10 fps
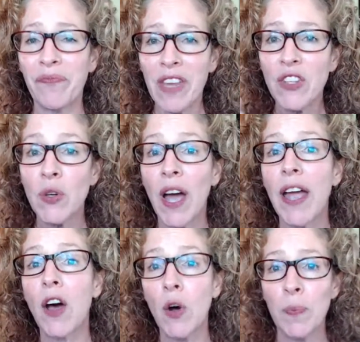So I
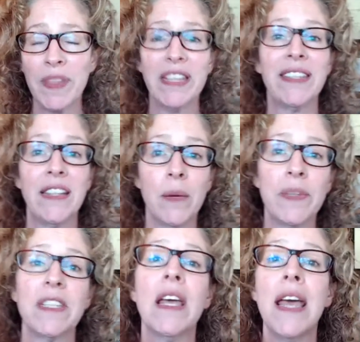hope these
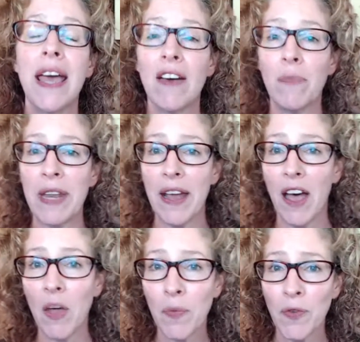tips have been
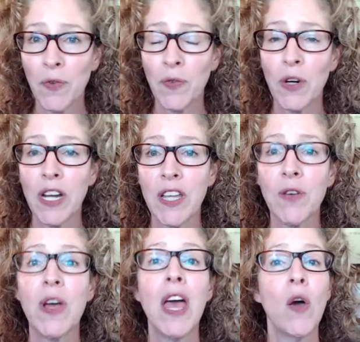helpful for
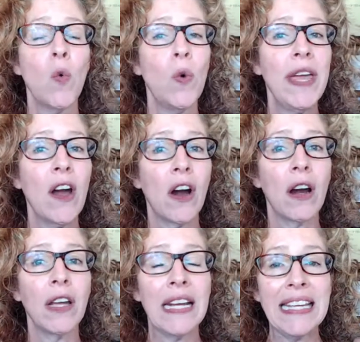you. We are
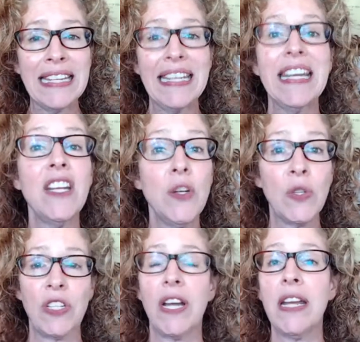going to continue
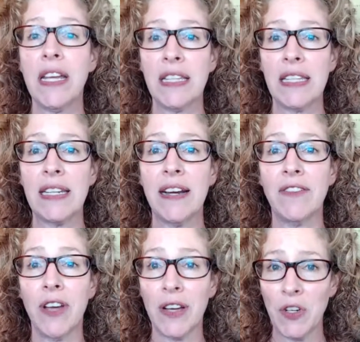studying the state of
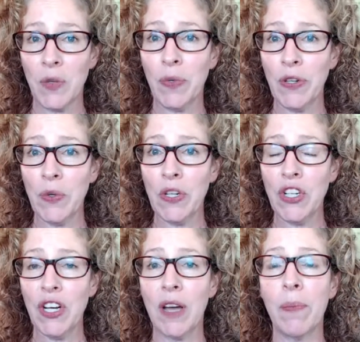
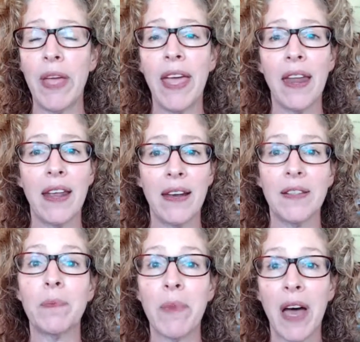entrepreneurship, and it
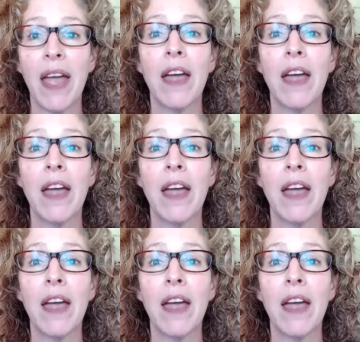is my